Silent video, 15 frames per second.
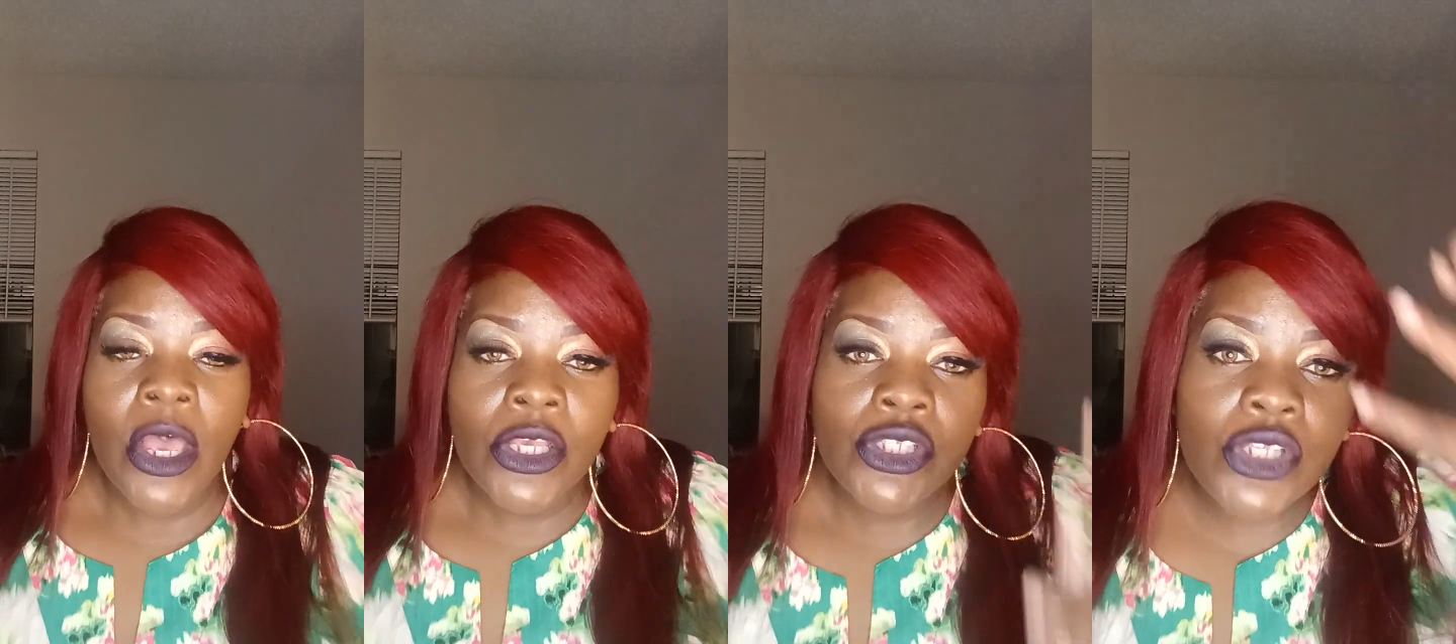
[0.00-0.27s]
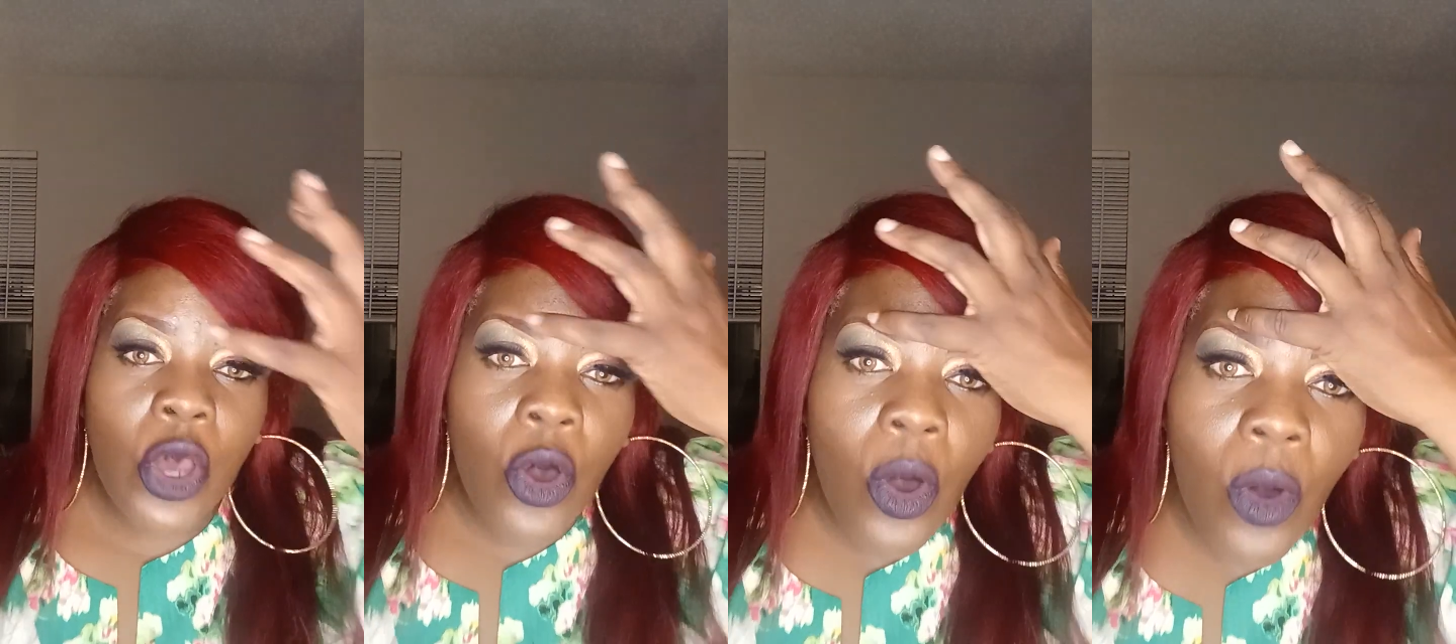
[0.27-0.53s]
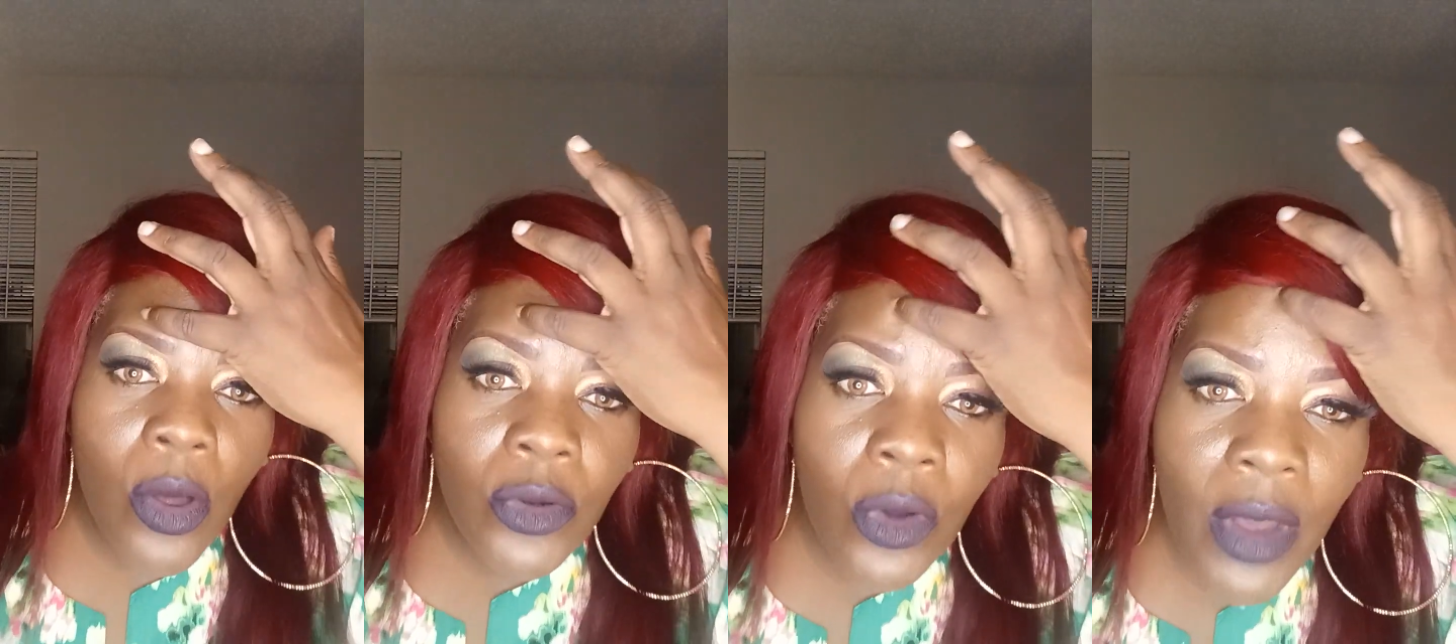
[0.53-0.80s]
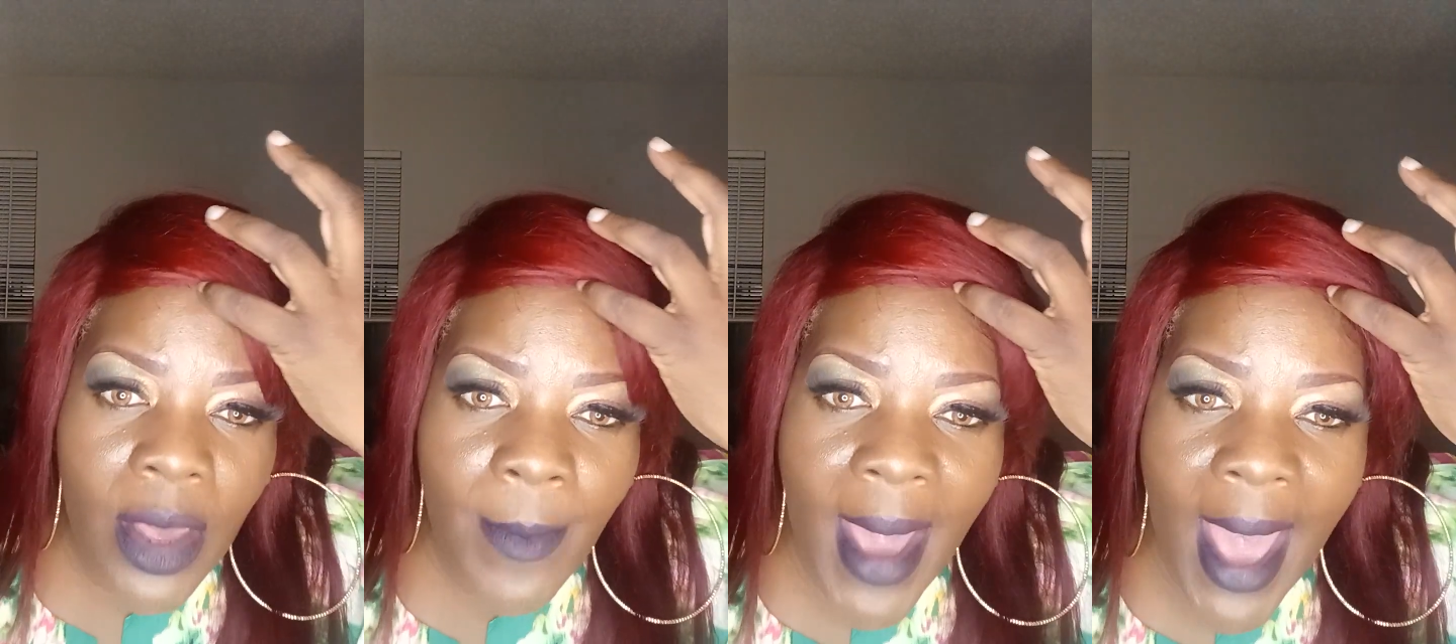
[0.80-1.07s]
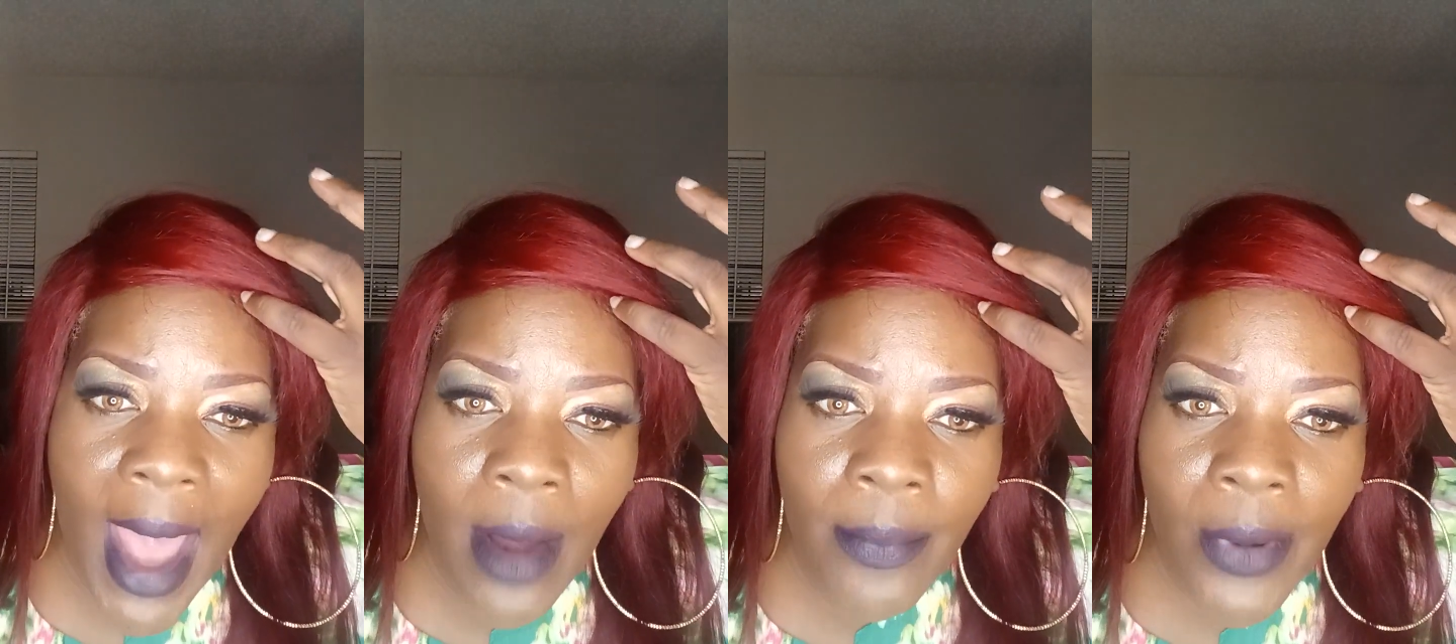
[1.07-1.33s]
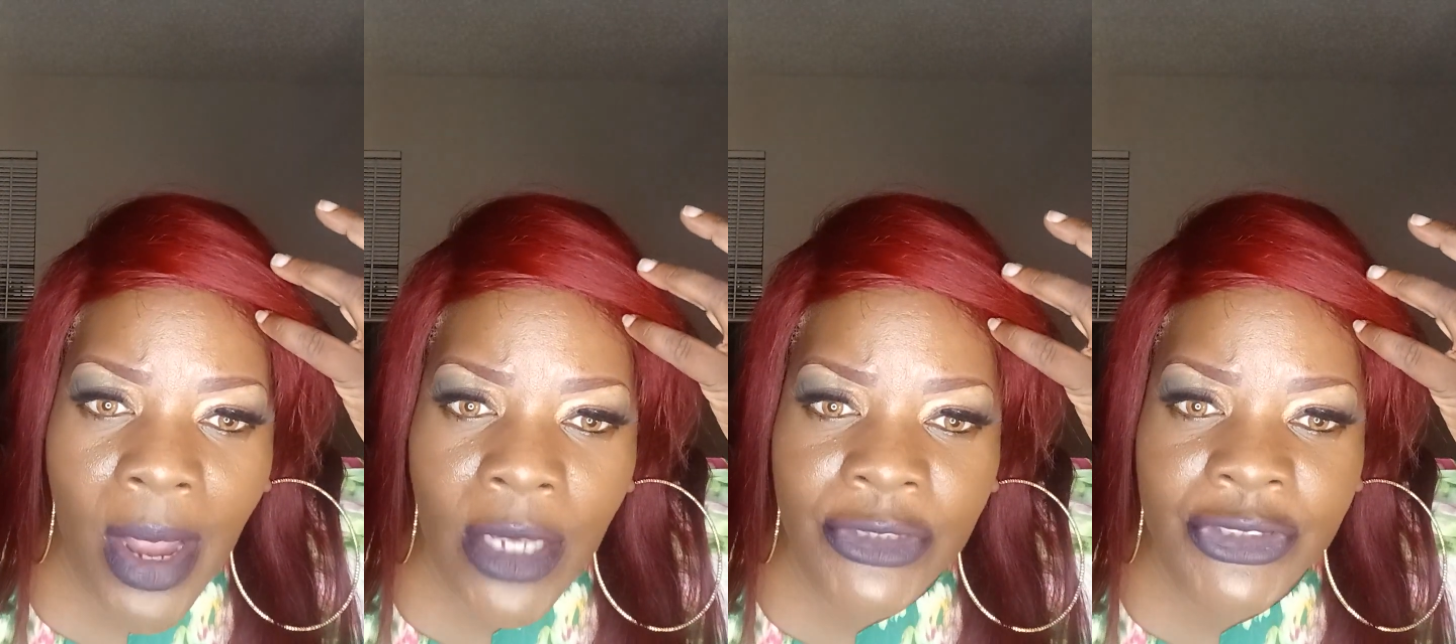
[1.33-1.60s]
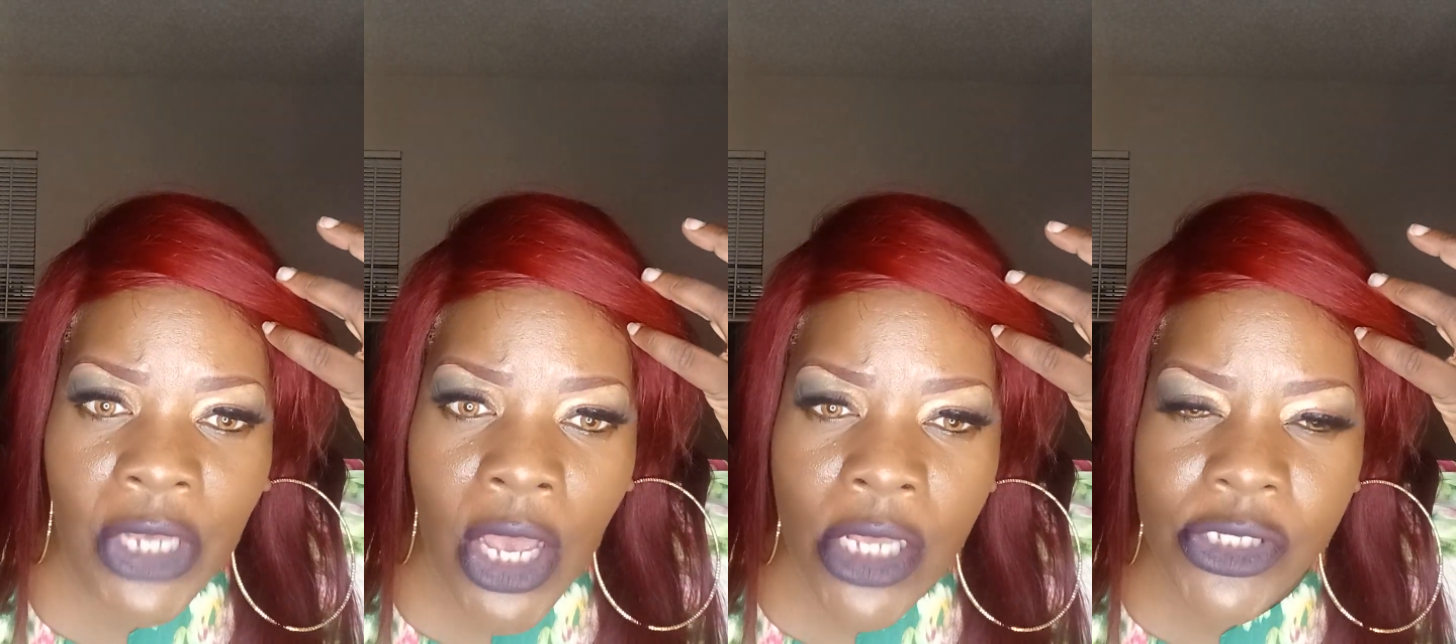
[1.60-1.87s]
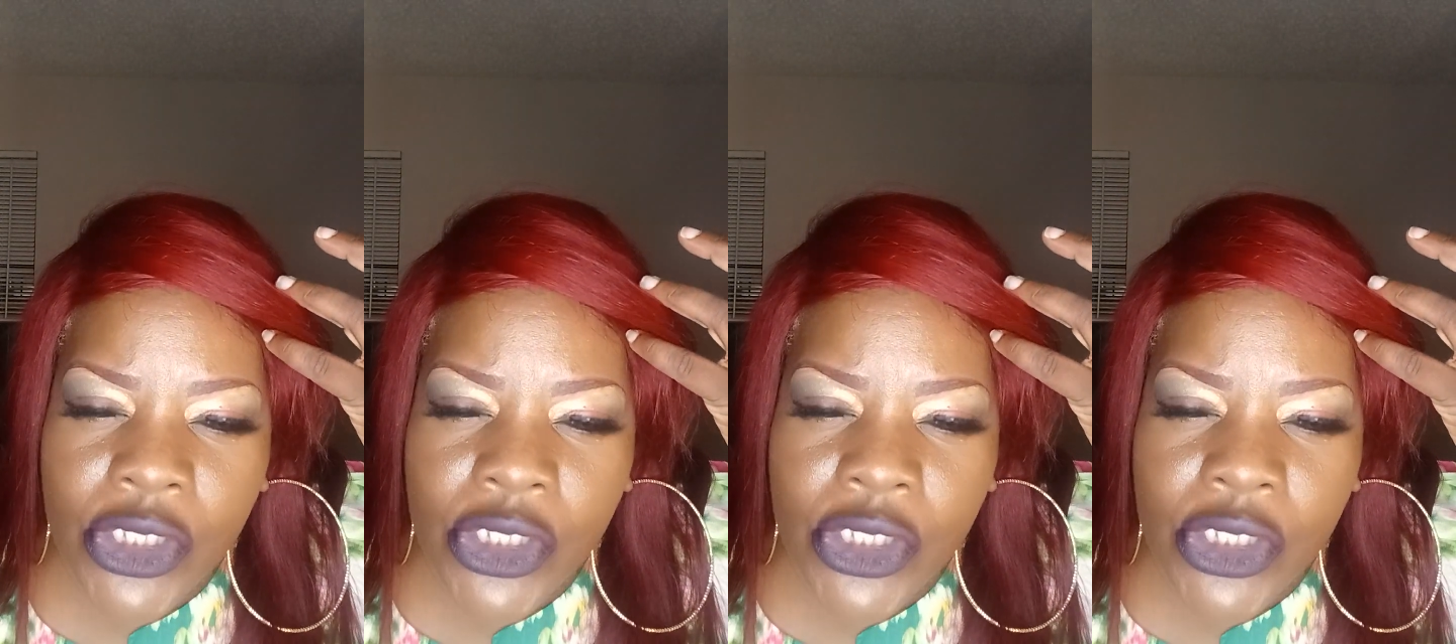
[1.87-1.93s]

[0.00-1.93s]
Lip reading: So look at my eyebrows, y'all.